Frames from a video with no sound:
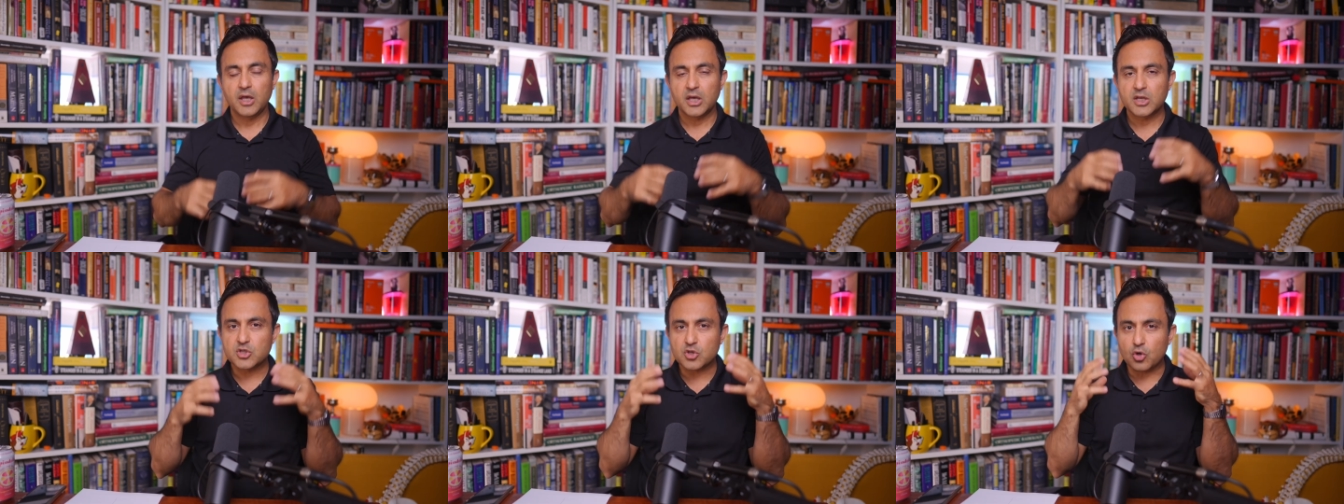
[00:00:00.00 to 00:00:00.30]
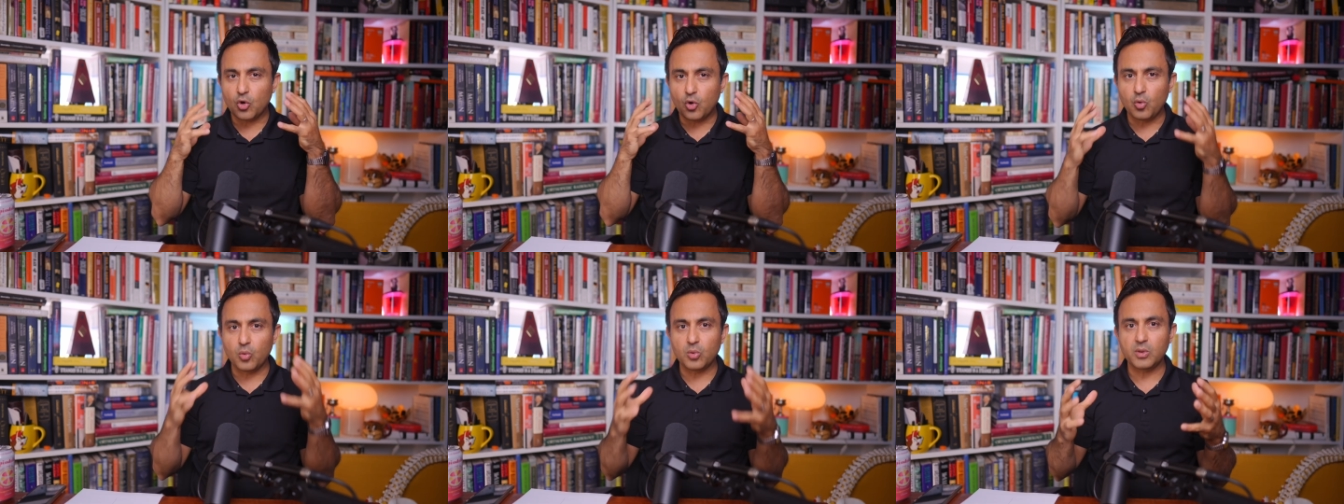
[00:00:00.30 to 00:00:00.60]

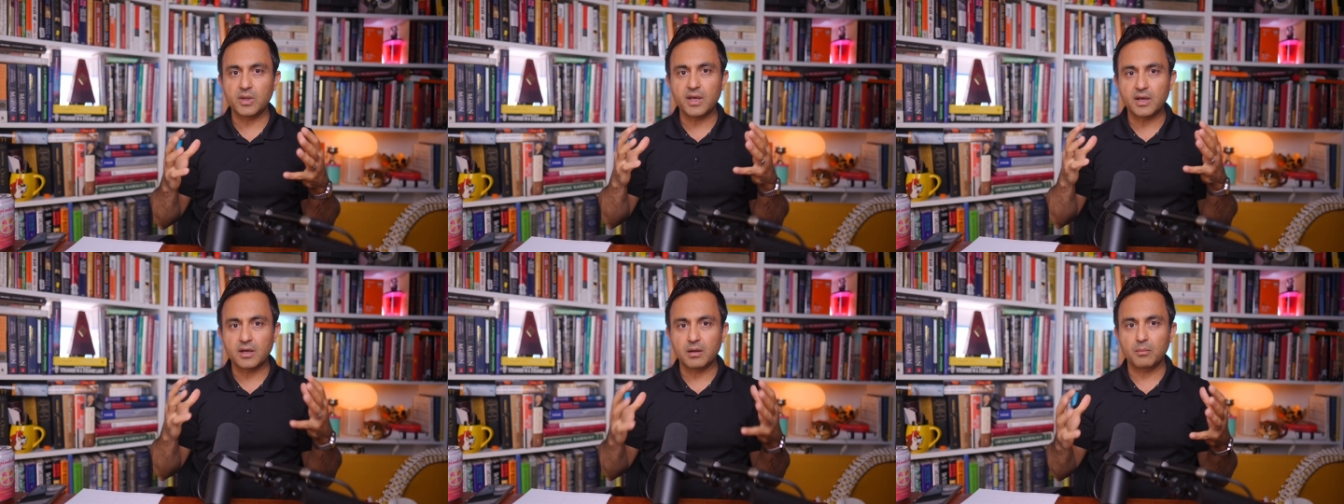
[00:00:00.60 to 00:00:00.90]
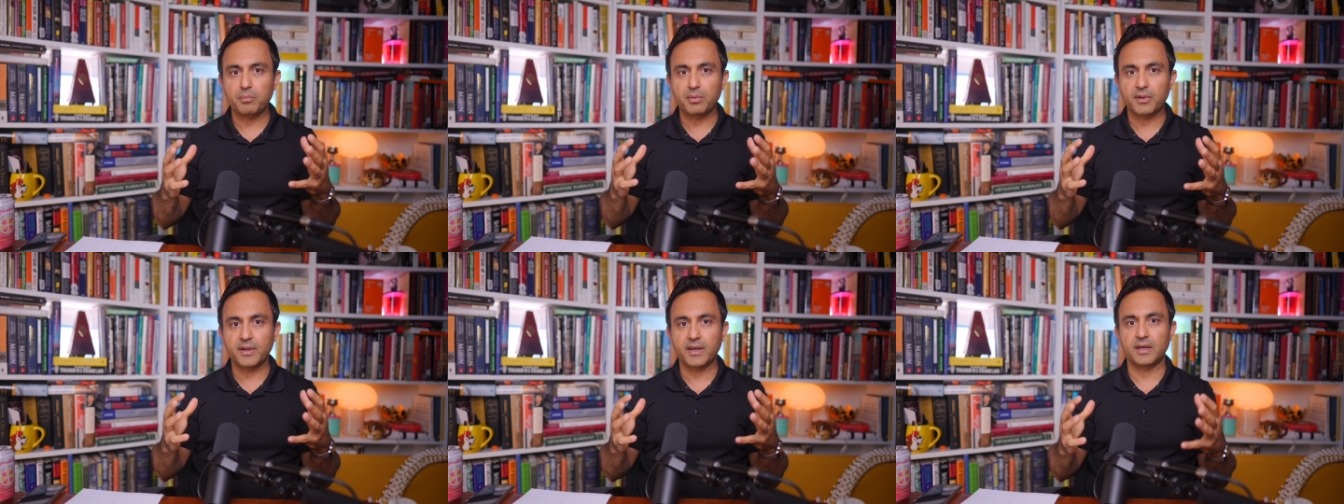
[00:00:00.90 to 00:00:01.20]
His only
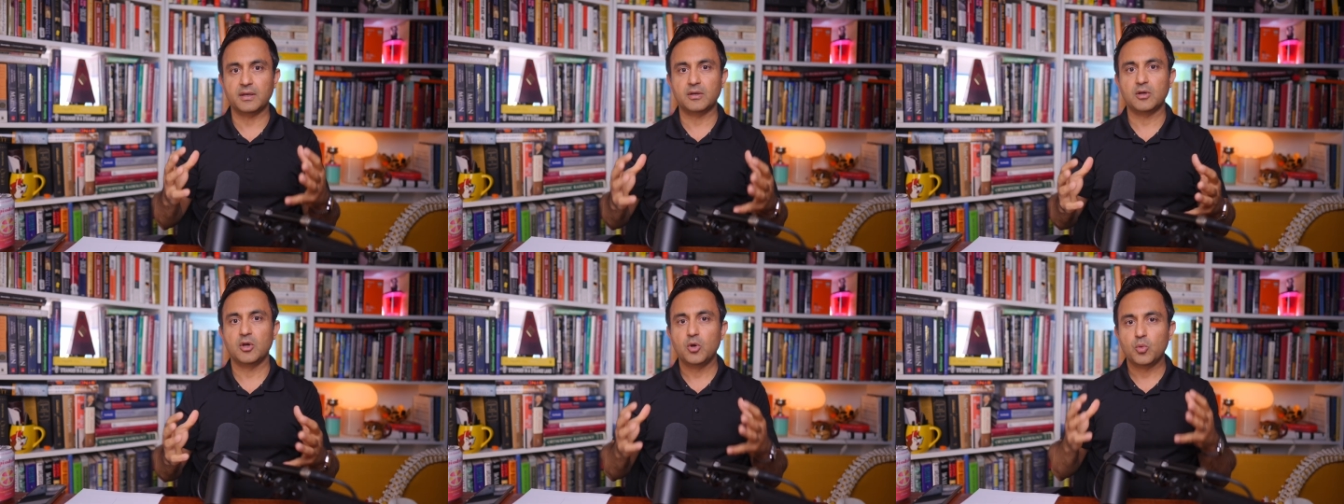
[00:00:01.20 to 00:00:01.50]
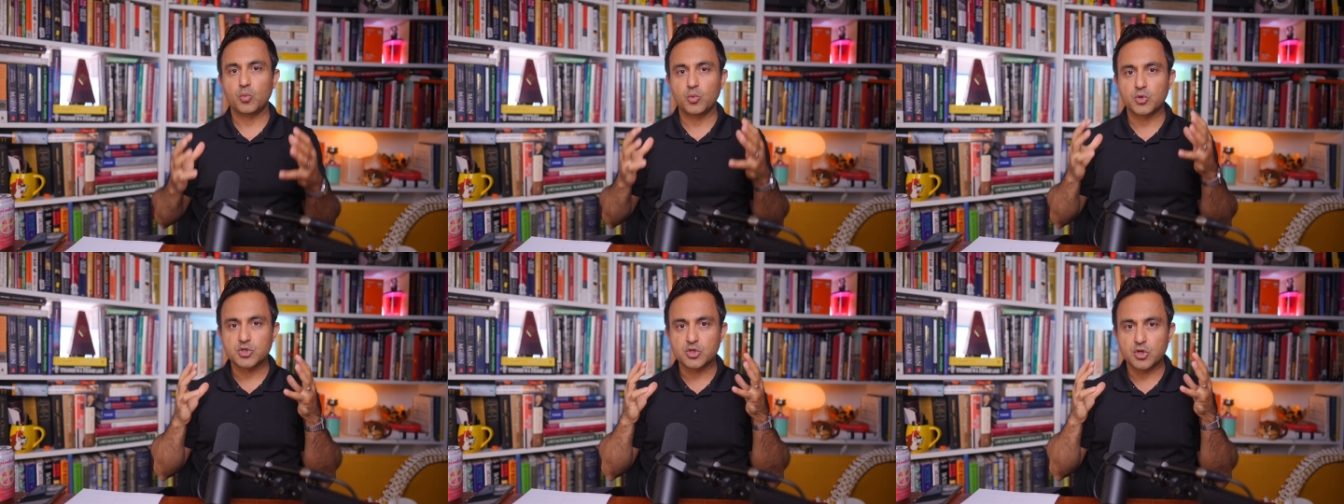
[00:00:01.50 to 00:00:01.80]
complaint
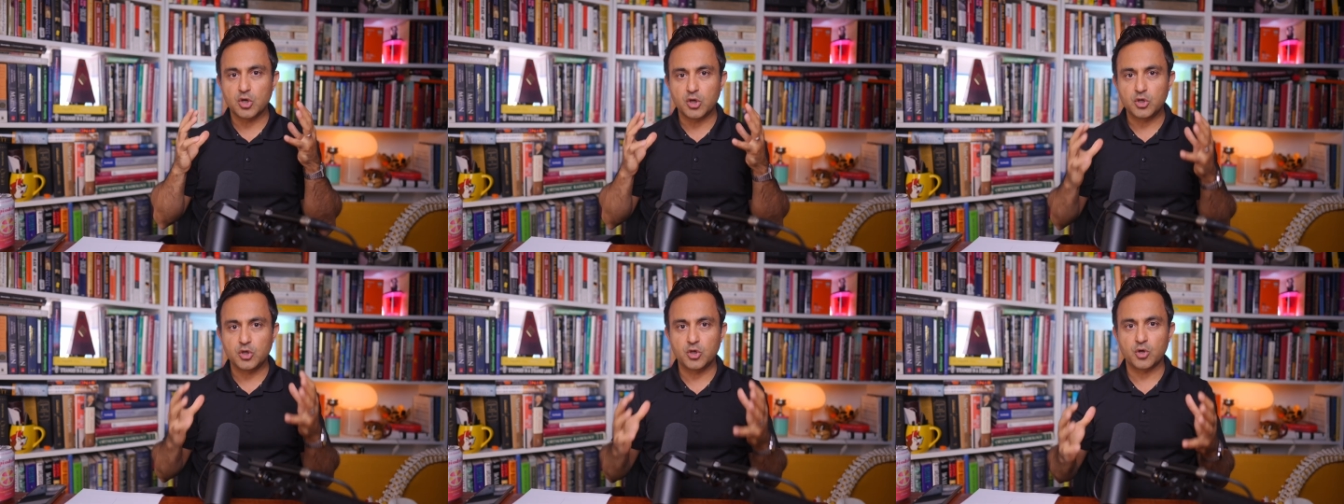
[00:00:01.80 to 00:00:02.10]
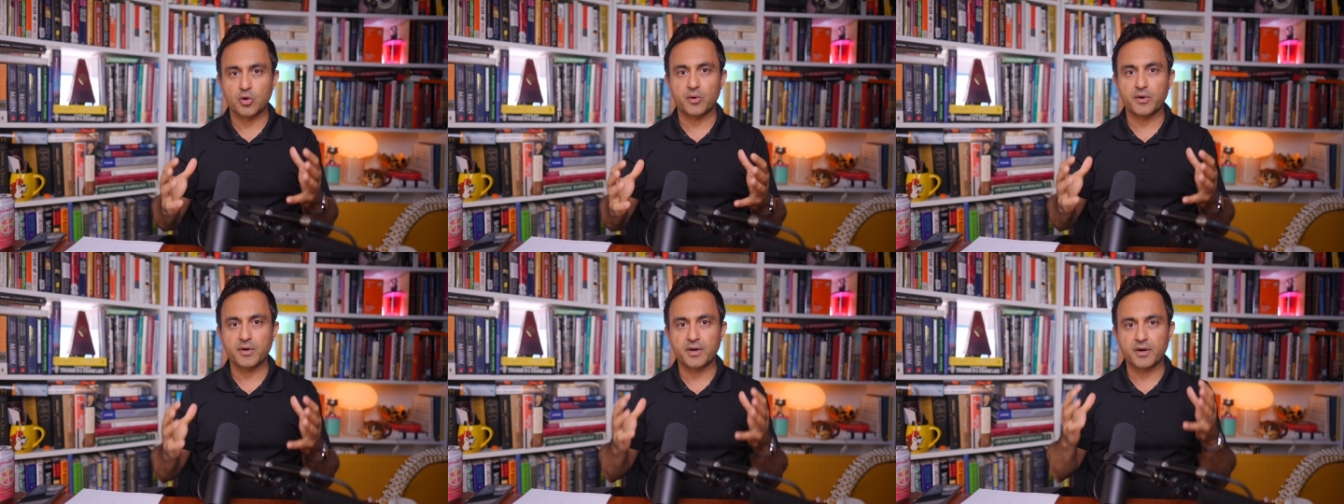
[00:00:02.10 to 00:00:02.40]
was
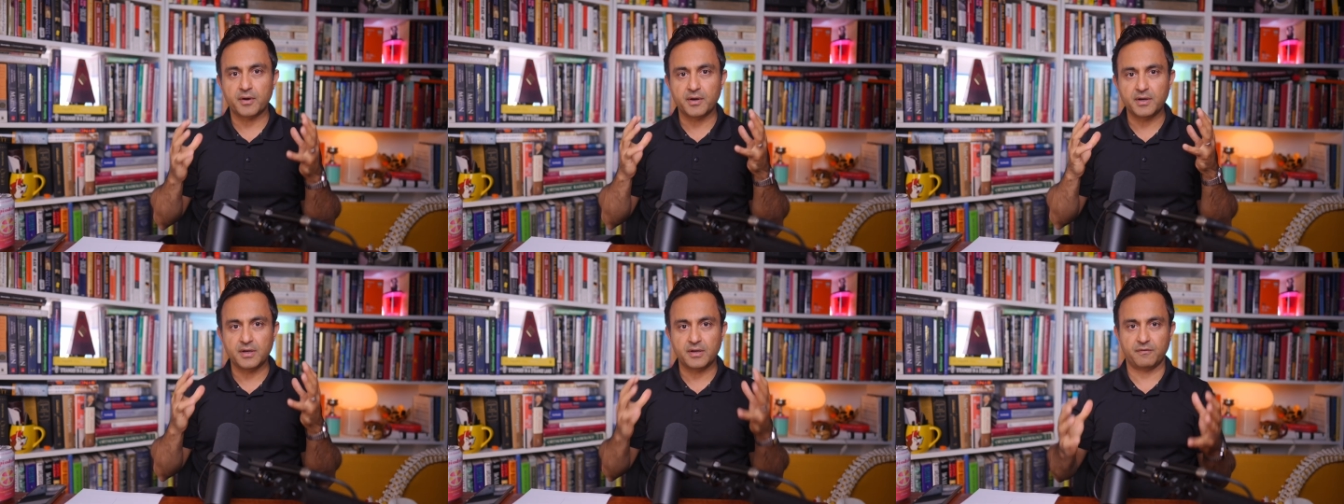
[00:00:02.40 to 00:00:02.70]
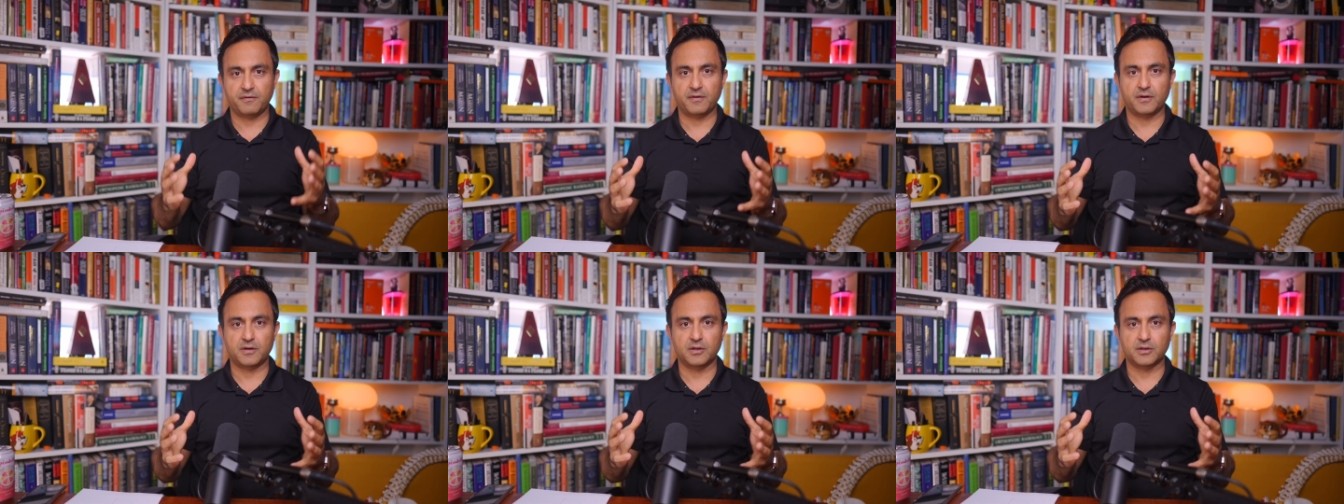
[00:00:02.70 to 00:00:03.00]
urinary
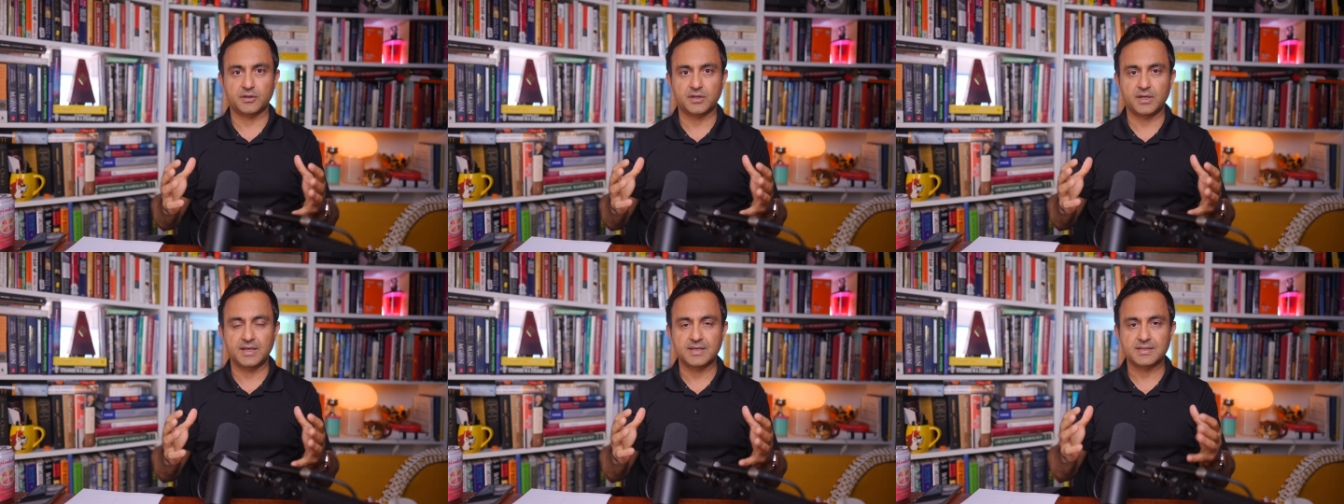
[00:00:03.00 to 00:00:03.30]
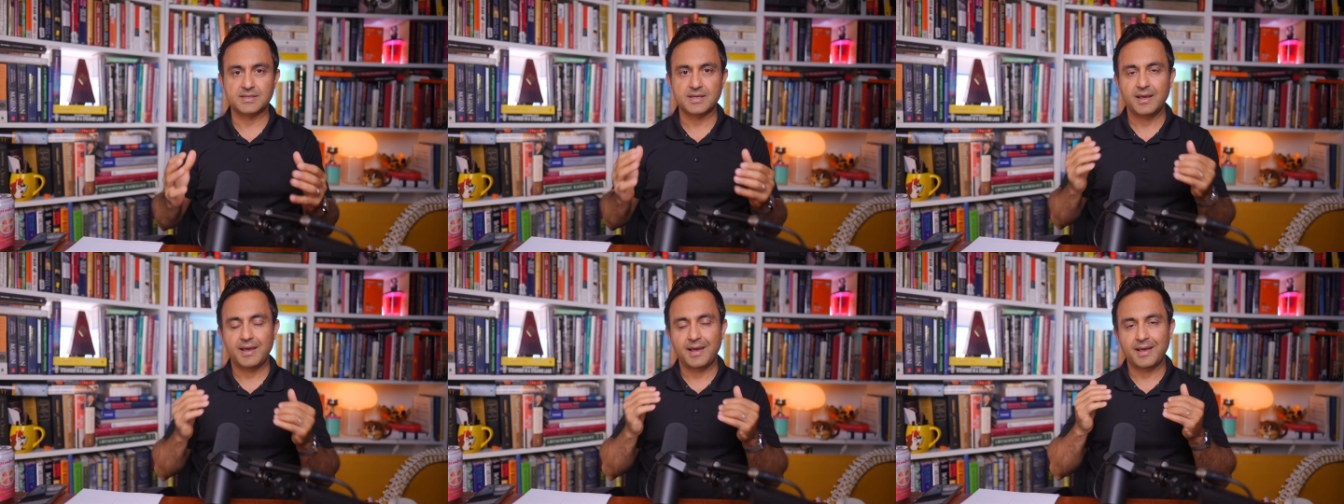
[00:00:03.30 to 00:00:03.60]

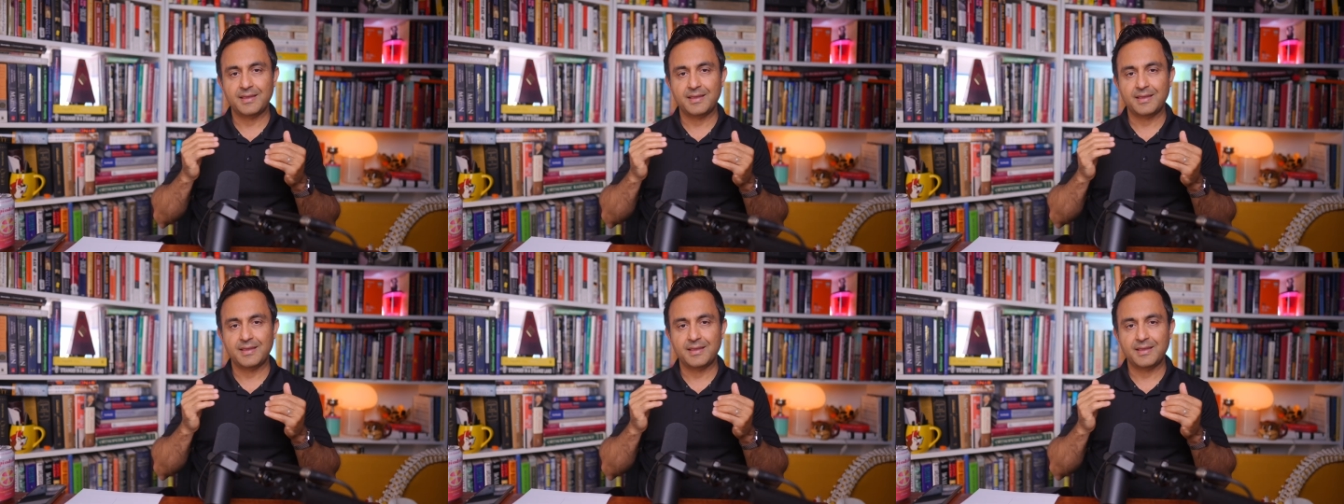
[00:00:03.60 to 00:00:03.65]
difficulties.